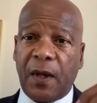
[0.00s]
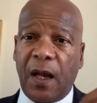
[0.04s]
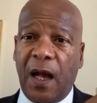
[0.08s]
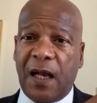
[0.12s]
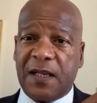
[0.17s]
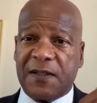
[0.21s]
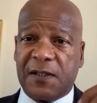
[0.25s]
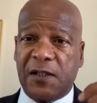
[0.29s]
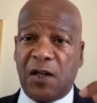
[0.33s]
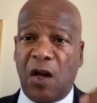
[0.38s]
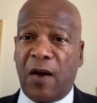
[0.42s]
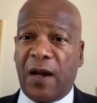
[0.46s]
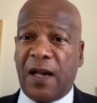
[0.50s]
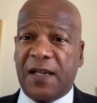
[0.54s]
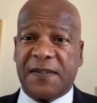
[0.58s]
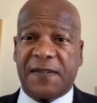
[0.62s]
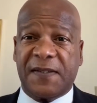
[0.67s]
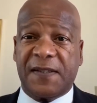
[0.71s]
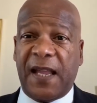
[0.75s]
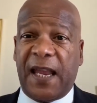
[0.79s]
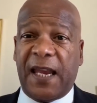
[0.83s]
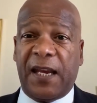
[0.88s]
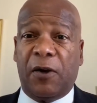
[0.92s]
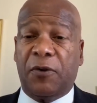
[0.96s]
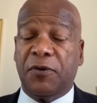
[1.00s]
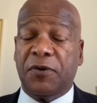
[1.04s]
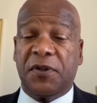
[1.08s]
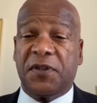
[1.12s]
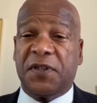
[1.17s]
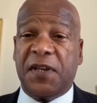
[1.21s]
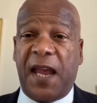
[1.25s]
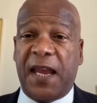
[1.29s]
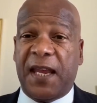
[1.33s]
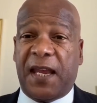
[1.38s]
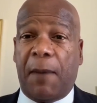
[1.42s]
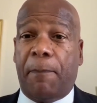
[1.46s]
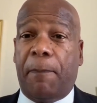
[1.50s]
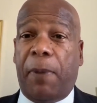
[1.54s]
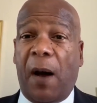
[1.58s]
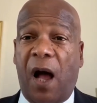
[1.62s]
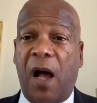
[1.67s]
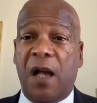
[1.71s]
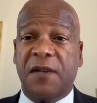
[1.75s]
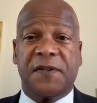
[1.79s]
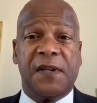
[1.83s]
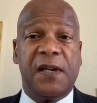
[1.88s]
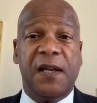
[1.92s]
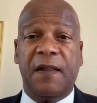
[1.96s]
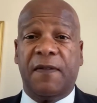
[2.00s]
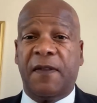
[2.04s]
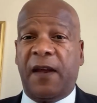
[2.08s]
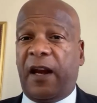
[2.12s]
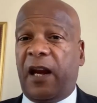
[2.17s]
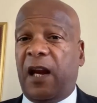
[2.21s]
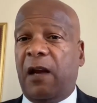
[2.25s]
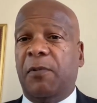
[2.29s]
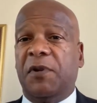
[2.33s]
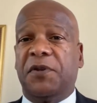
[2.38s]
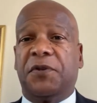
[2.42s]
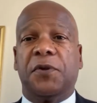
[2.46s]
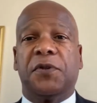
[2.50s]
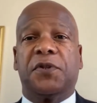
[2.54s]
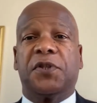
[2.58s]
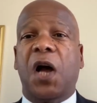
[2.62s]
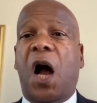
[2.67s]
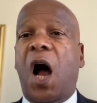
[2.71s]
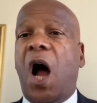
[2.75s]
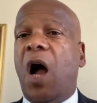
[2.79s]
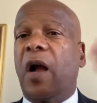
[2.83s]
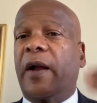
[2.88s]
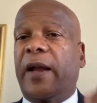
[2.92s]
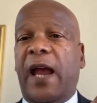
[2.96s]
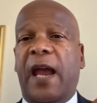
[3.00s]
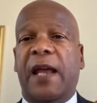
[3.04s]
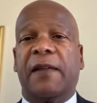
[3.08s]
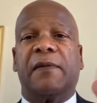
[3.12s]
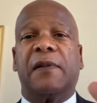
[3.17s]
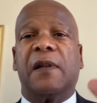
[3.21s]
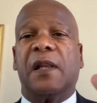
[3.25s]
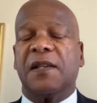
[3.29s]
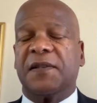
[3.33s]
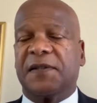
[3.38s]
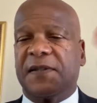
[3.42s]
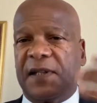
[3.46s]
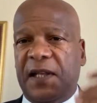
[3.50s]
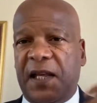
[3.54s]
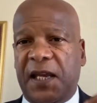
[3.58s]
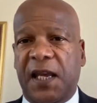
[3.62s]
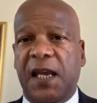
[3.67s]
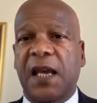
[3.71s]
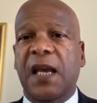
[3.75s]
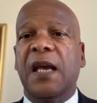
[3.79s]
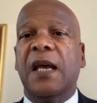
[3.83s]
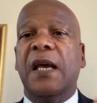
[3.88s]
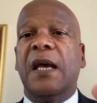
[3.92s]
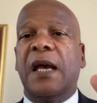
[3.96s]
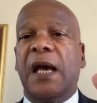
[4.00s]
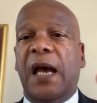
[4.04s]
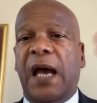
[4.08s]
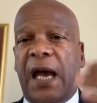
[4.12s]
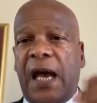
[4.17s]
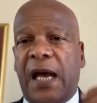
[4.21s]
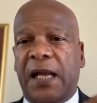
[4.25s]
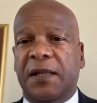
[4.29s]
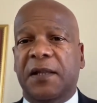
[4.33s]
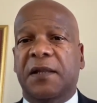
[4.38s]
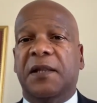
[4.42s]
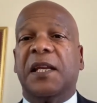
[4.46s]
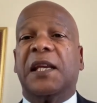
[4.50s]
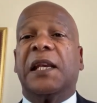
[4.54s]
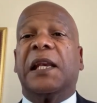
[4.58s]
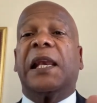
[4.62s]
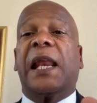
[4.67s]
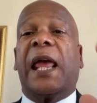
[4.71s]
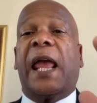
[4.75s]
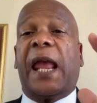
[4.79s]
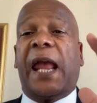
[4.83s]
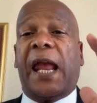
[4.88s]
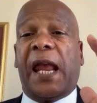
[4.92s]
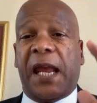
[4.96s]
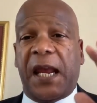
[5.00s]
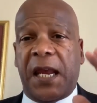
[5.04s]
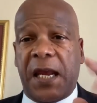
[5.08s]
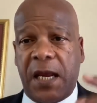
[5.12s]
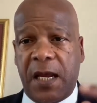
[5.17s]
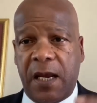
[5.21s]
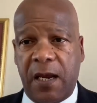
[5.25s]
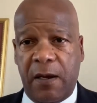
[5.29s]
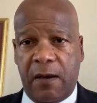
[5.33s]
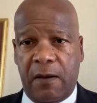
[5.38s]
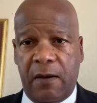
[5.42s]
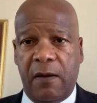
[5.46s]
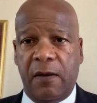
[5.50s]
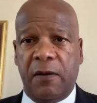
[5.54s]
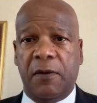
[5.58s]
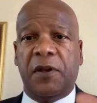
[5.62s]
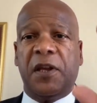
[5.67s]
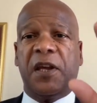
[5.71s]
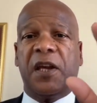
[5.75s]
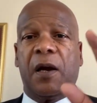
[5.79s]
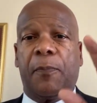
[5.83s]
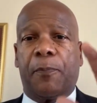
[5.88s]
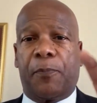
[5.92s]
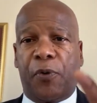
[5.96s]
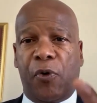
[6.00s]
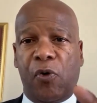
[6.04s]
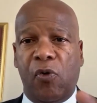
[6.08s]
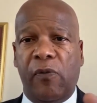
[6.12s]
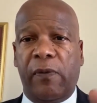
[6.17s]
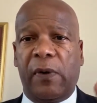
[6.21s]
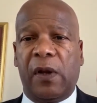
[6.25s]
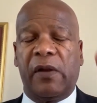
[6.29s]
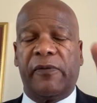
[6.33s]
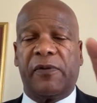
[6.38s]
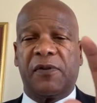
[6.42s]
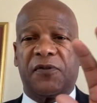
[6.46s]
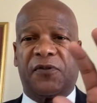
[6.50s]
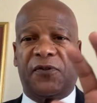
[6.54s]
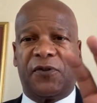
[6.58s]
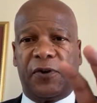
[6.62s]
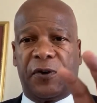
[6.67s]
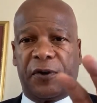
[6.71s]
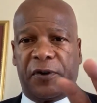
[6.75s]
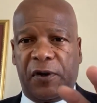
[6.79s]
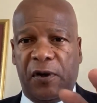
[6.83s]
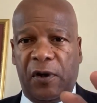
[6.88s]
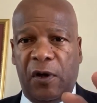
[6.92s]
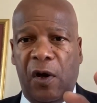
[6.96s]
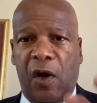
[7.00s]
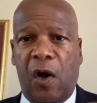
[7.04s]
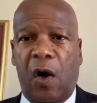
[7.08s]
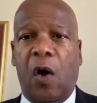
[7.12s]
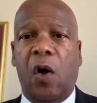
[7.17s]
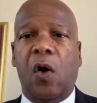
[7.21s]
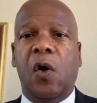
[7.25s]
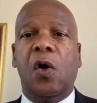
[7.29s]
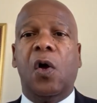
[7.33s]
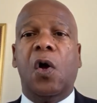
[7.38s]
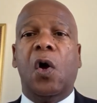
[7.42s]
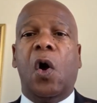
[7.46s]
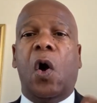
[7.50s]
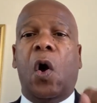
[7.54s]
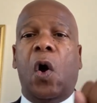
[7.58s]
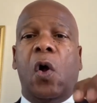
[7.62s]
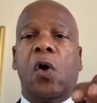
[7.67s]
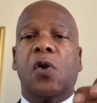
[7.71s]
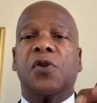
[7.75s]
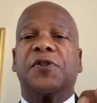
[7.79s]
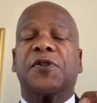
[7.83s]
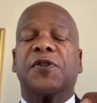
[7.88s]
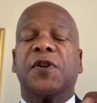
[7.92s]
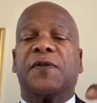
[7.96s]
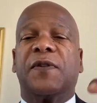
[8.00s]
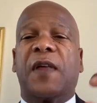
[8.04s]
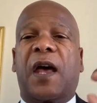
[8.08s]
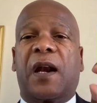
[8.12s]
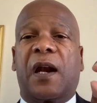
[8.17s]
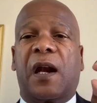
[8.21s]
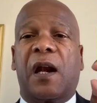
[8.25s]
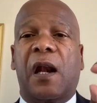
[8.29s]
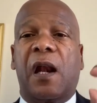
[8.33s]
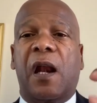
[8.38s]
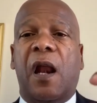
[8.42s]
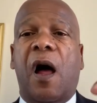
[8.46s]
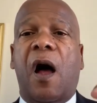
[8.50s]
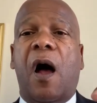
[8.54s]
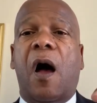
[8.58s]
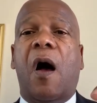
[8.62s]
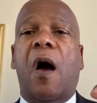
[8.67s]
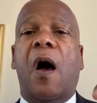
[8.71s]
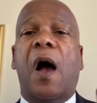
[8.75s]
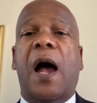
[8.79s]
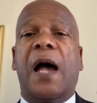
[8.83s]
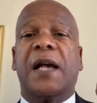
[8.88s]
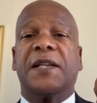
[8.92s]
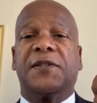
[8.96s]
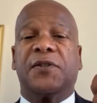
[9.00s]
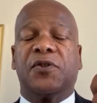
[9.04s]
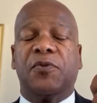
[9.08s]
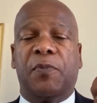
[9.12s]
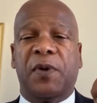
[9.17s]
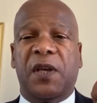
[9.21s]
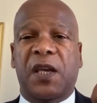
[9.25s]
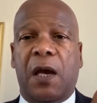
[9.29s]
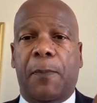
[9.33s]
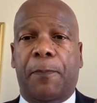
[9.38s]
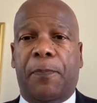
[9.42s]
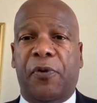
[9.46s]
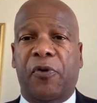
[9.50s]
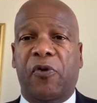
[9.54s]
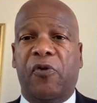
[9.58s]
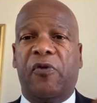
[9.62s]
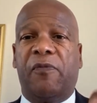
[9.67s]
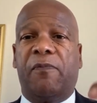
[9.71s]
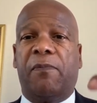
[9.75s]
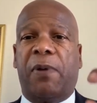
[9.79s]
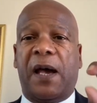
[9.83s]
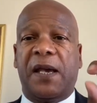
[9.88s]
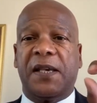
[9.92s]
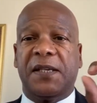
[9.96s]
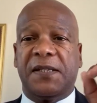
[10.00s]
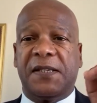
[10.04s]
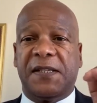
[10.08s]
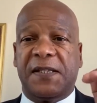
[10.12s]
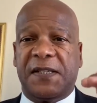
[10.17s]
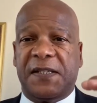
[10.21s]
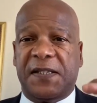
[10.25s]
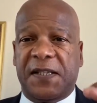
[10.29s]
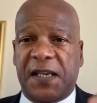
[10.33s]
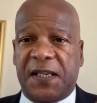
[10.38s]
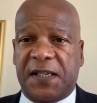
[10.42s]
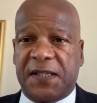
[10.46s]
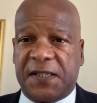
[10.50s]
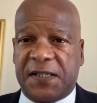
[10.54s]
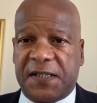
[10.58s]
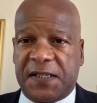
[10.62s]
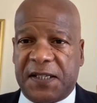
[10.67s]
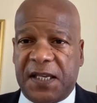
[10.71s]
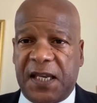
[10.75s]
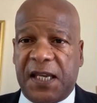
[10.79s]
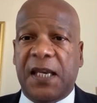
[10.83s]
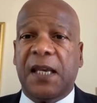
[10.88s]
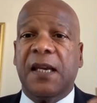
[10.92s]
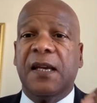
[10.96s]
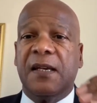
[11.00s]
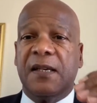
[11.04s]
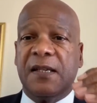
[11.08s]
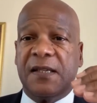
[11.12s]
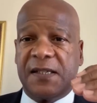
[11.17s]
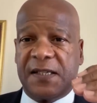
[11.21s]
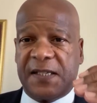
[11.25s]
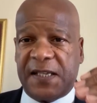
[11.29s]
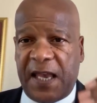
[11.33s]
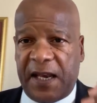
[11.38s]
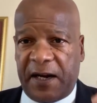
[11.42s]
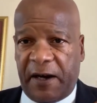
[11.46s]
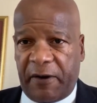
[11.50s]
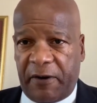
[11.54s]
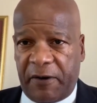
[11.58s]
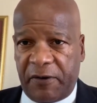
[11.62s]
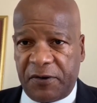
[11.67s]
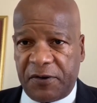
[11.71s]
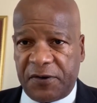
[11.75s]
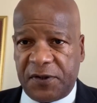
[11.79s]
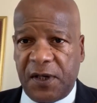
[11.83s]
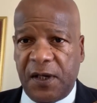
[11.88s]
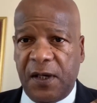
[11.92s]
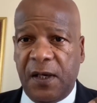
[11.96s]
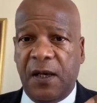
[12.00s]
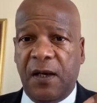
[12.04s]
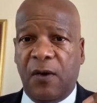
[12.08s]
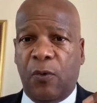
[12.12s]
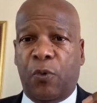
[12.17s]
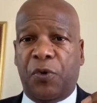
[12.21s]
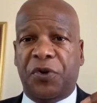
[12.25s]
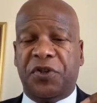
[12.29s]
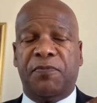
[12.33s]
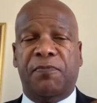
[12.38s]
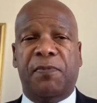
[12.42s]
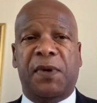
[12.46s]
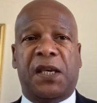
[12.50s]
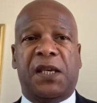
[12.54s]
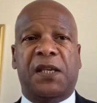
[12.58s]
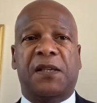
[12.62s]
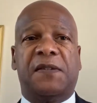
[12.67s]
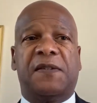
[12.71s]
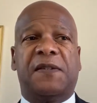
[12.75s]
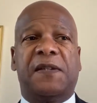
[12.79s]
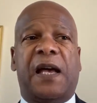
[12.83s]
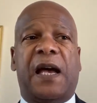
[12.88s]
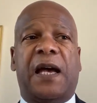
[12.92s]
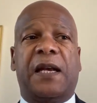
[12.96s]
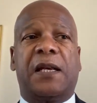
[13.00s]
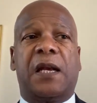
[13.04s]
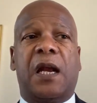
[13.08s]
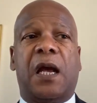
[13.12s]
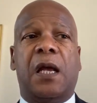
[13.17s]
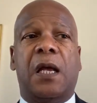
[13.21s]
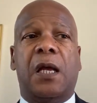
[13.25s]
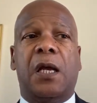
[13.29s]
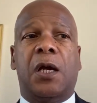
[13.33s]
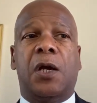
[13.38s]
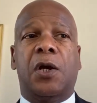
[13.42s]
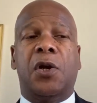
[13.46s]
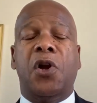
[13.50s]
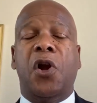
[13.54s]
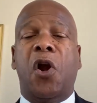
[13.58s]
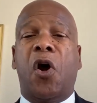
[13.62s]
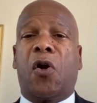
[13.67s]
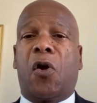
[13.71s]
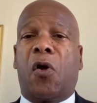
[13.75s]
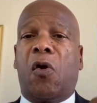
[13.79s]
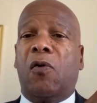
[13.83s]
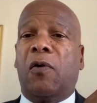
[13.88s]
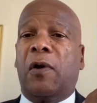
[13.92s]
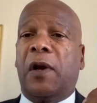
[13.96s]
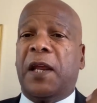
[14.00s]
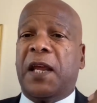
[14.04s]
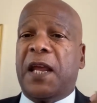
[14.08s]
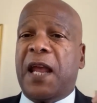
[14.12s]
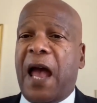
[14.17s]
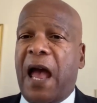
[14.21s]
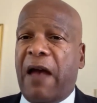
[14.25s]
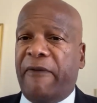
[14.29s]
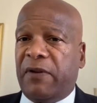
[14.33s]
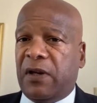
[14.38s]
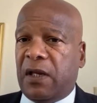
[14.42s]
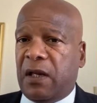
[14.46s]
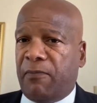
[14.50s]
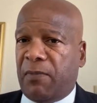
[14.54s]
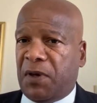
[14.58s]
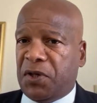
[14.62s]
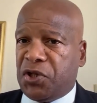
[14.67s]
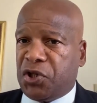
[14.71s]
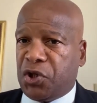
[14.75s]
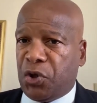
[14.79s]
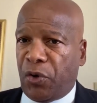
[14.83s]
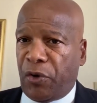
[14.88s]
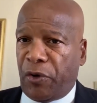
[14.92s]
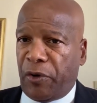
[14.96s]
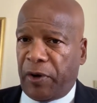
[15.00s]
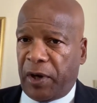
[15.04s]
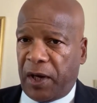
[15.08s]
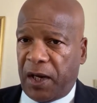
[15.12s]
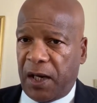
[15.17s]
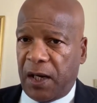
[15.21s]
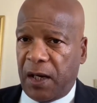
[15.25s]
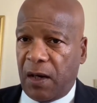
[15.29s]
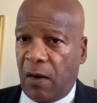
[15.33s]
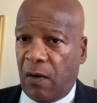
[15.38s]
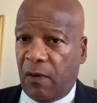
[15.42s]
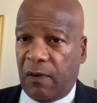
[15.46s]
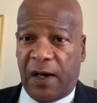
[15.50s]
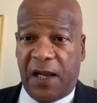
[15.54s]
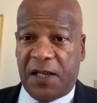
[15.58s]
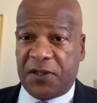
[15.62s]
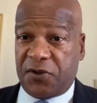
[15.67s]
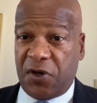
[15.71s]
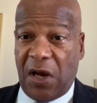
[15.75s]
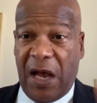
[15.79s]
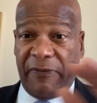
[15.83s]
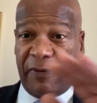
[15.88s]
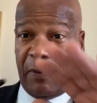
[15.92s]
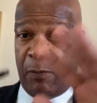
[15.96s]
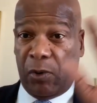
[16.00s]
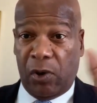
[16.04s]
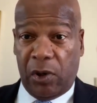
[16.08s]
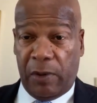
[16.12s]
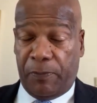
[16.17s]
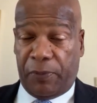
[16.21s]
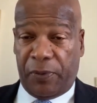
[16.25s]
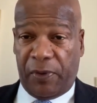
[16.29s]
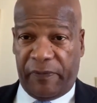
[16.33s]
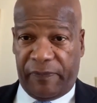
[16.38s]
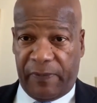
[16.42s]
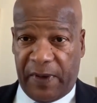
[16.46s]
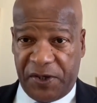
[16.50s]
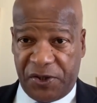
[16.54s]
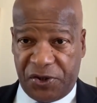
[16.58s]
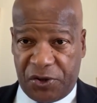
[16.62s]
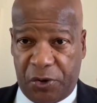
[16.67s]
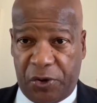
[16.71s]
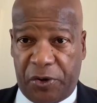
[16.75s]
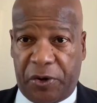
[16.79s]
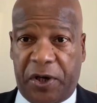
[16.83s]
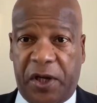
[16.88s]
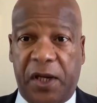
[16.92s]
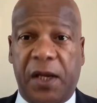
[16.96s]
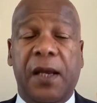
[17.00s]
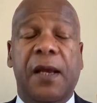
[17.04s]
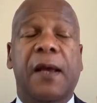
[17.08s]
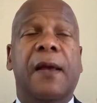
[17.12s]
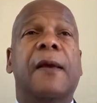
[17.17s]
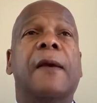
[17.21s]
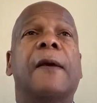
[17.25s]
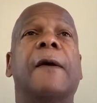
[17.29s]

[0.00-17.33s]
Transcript: as long as they don't take a pause, they're able to talk endlessly and delay the approval of a certain law. Also, that a law has to be approved by 60 senators, which means that not only having the majority, unless you have a bulletproof majority,